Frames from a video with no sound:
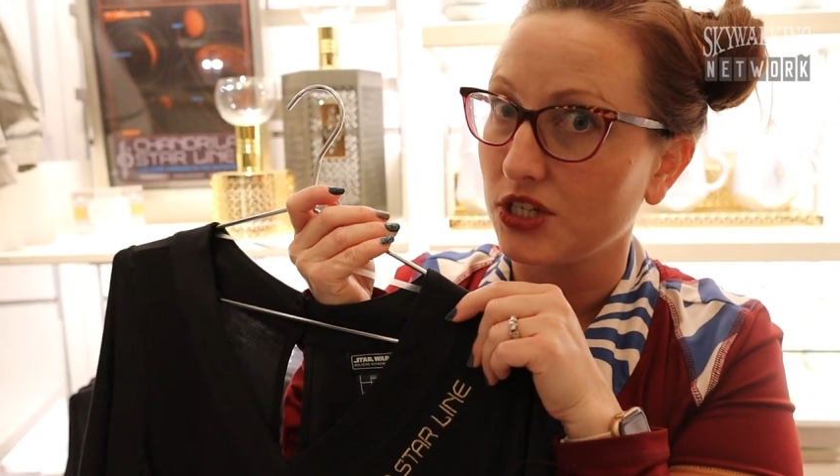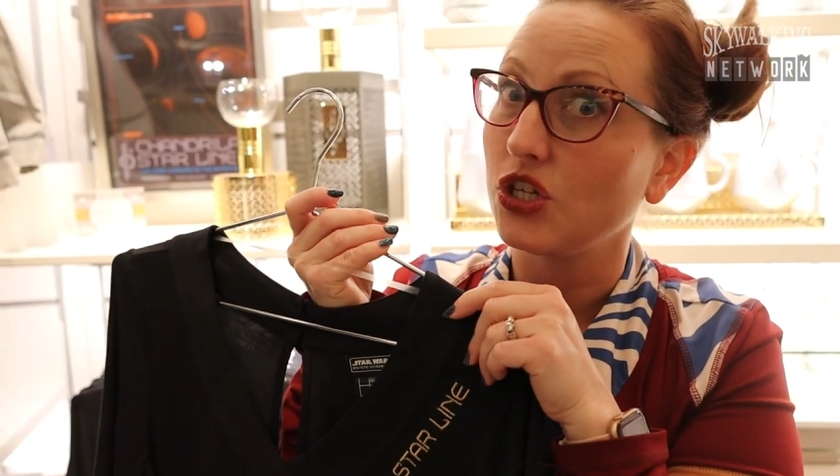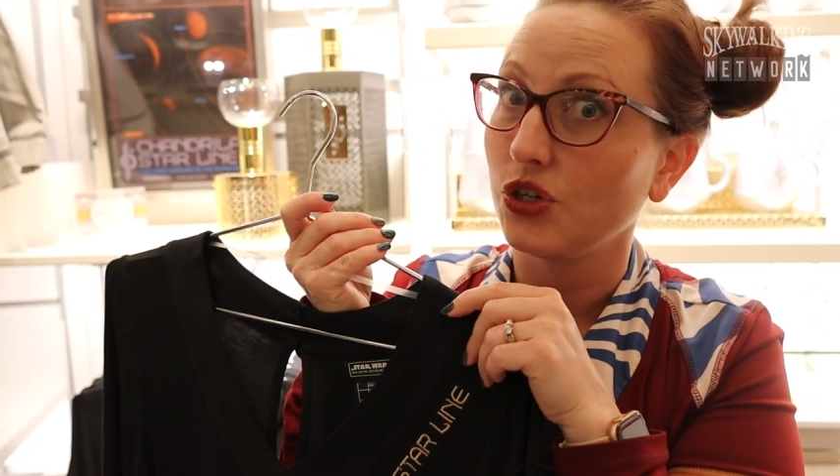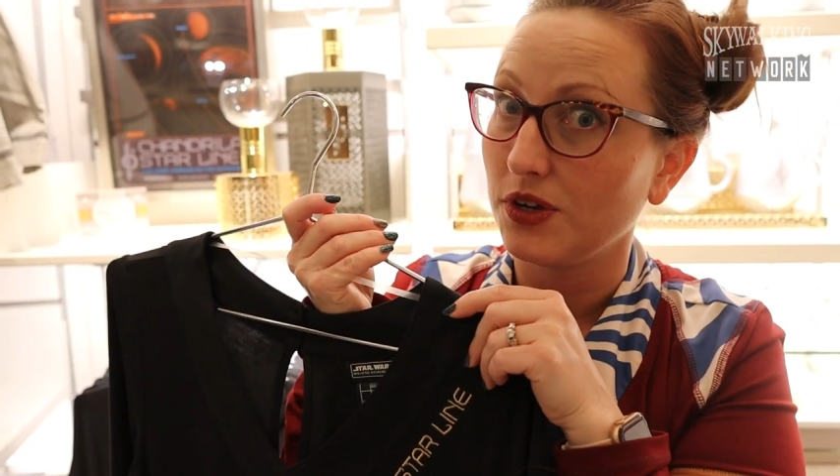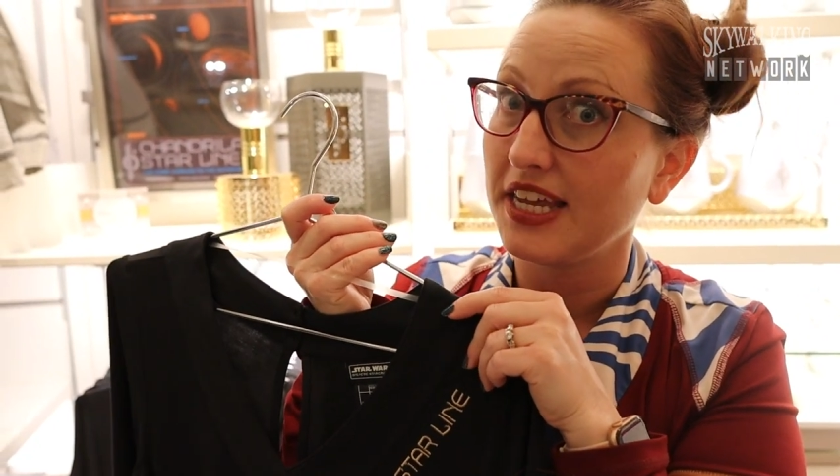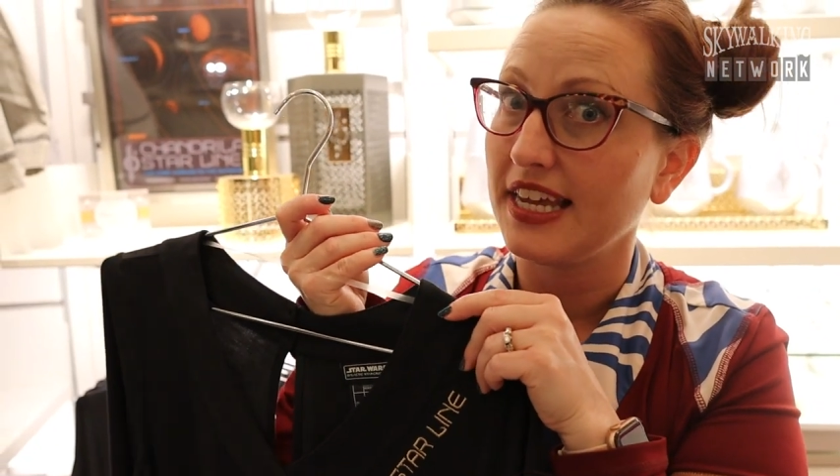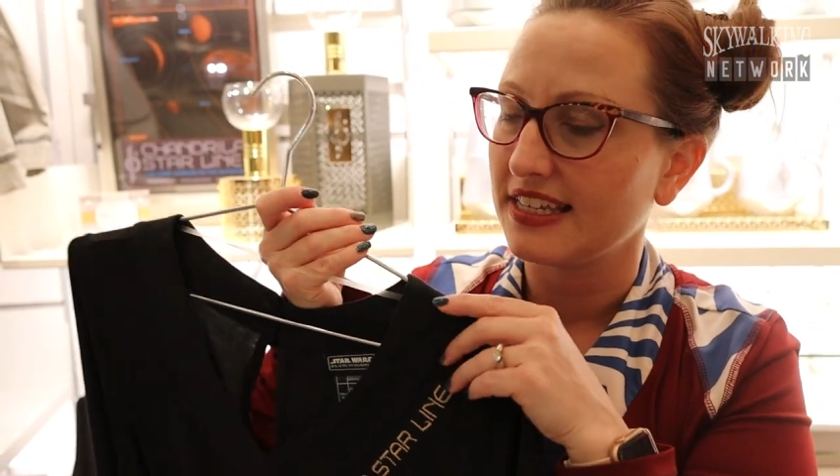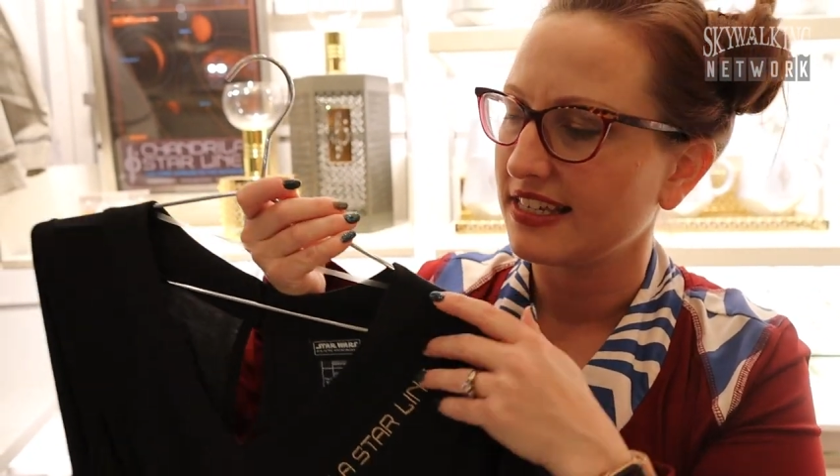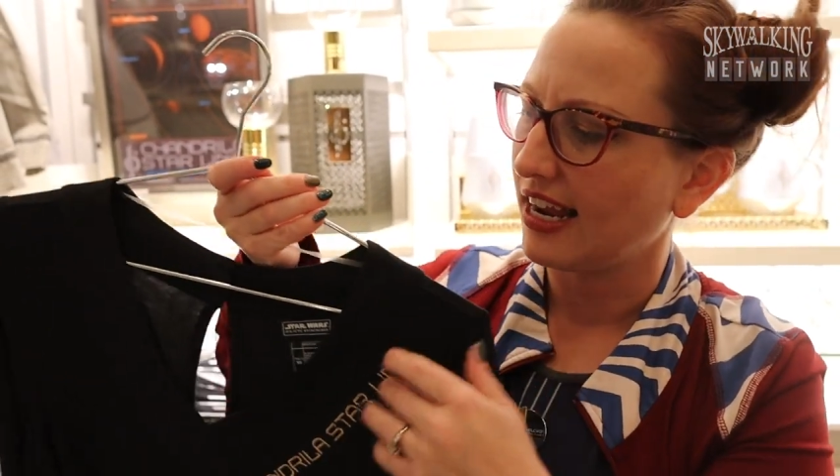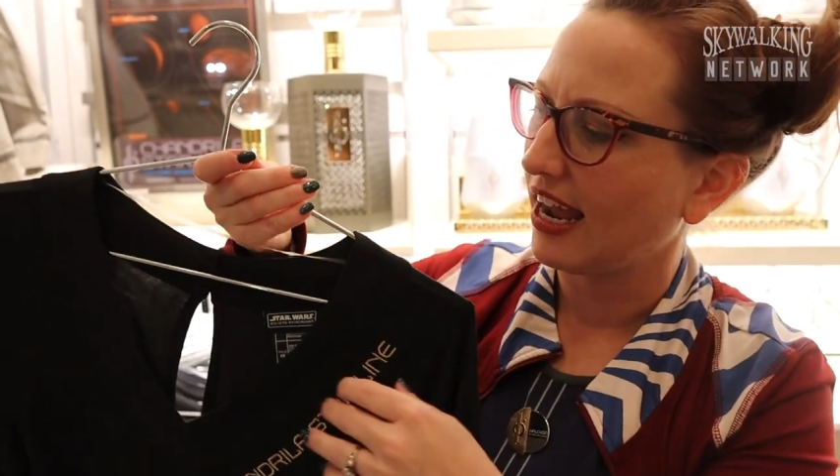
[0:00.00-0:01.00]
Batuu
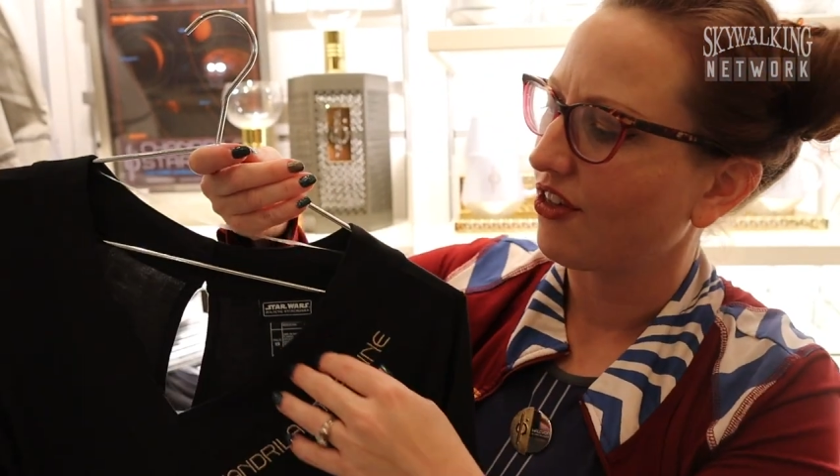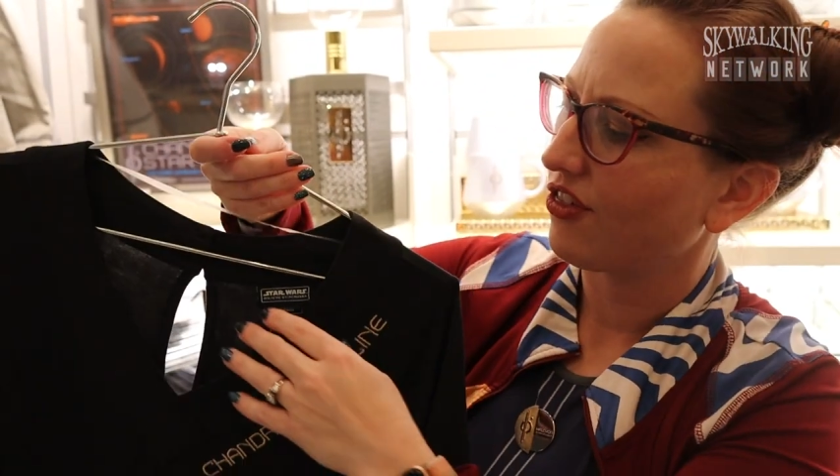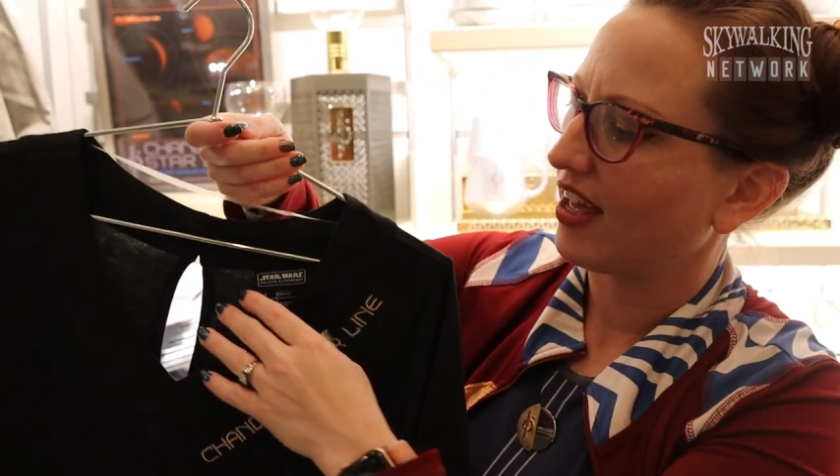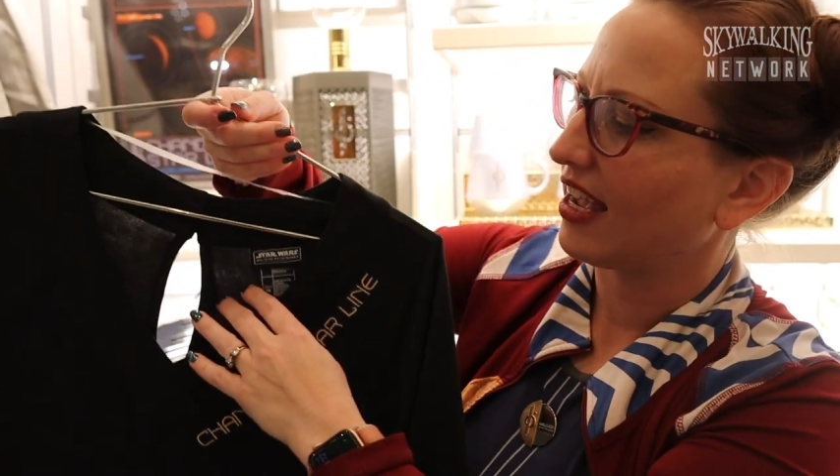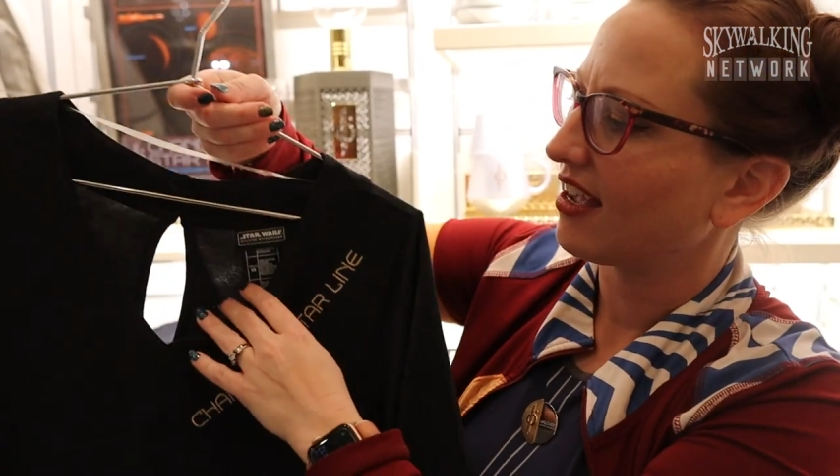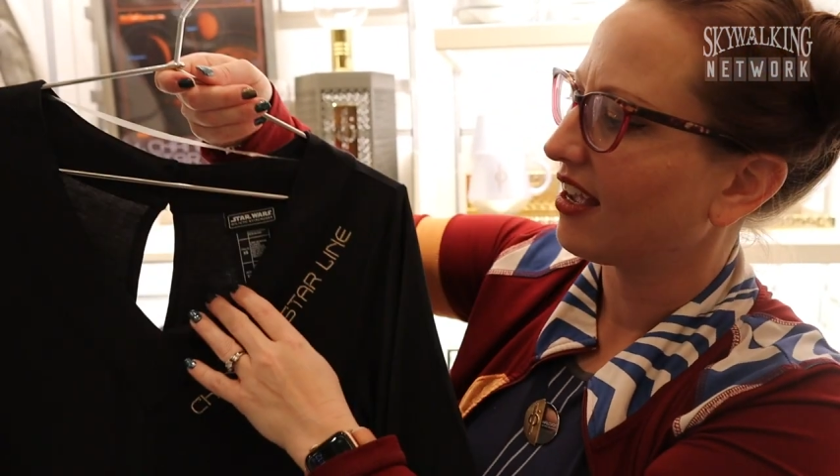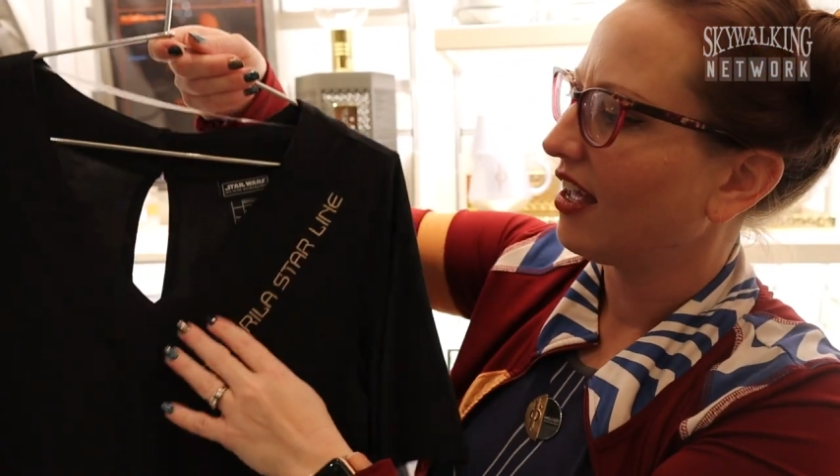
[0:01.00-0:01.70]
East, I think.